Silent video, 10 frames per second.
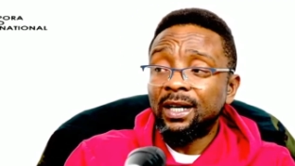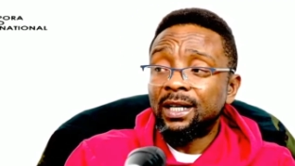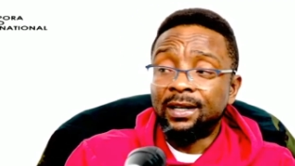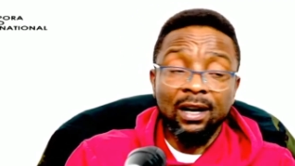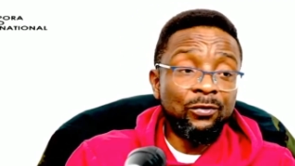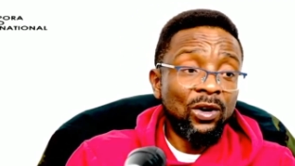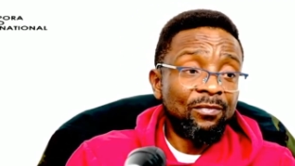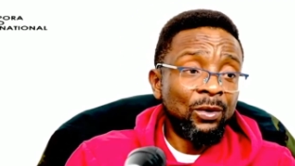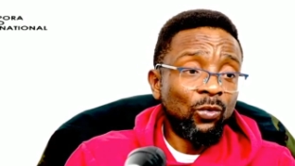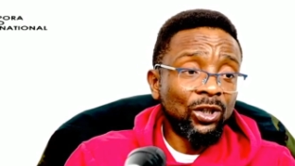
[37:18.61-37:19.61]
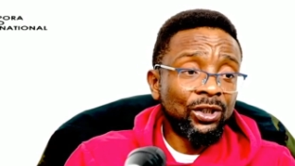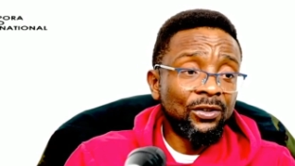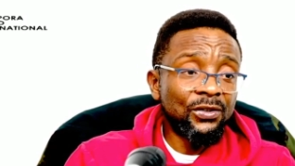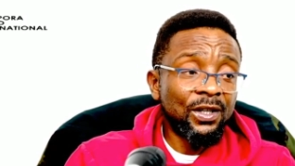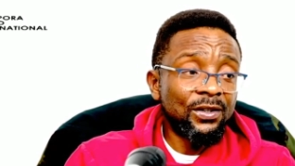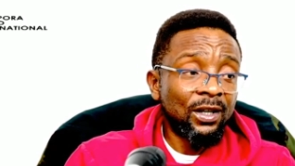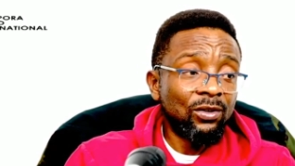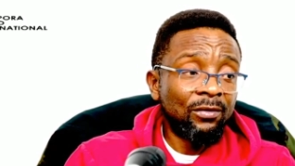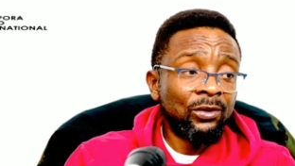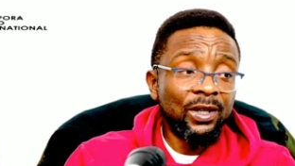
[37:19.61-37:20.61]
Now, if you have been watching since and you
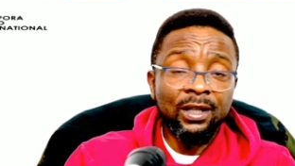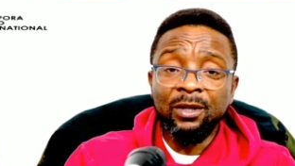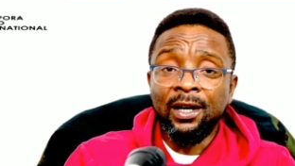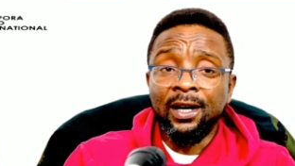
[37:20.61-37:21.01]
haven't really